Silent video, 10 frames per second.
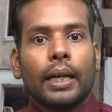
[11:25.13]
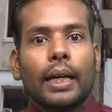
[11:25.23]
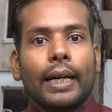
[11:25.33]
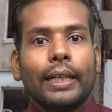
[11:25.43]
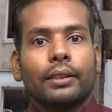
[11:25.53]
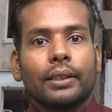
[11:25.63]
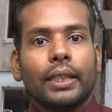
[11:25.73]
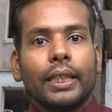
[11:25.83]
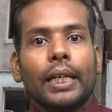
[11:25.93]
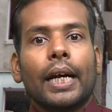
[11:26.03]

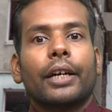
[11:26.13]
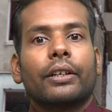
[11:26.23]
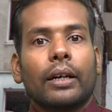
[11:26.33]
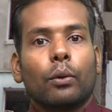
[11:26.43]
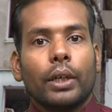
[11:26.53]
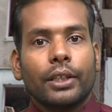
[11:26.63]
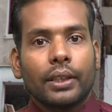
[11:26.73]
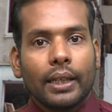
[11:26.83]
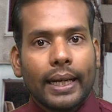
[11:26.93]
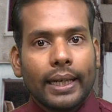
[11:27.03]
Additionally,
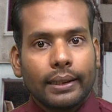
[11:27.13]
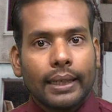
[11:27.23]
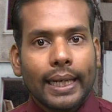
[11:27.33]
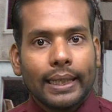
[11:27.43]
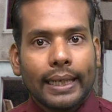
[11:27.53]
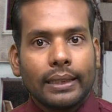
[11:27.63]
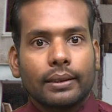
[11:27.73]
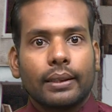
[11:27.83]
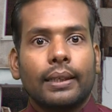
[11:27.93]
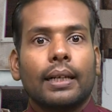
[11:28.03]
regulation and guidelines
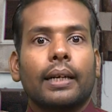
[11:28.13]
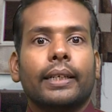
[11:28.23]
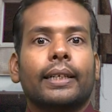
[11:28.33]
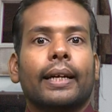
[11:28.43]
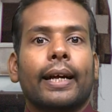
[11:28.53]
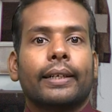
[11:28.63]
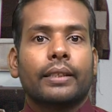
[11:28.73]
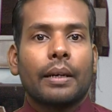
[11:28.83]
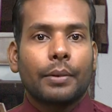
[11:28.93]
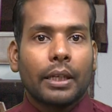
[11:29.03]
regarding
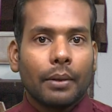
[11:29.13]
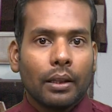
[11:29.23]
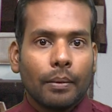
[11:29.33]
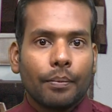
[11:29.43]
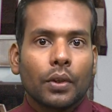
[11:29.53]
acceptable